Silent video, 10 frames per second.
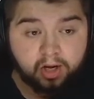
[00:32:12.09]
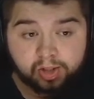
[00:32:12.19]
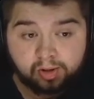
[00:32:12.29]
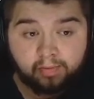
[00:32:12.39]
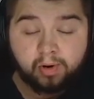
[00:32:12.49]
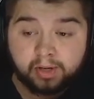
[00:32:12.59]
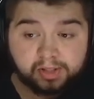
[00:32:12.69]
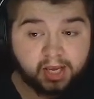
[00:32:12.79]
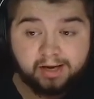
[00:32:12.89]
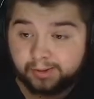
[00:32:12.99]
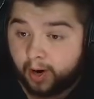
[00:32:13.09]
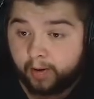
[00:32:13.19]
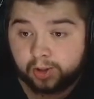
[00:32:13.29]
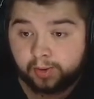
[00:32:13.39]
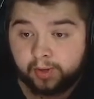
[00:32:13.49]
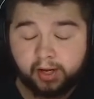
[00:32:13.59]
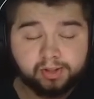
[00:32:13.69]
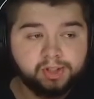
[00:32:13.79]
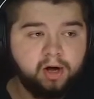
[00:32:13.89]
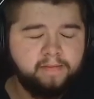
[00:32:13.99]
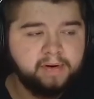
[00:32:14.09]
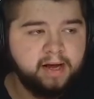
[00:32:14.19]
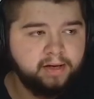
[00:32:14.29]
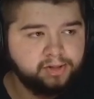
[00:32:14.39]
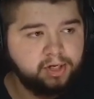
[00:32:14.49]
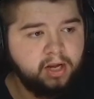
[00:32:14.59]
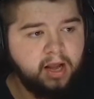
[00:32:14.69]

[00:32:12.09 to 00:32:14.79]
so I'm going to take advantage of it and sign players.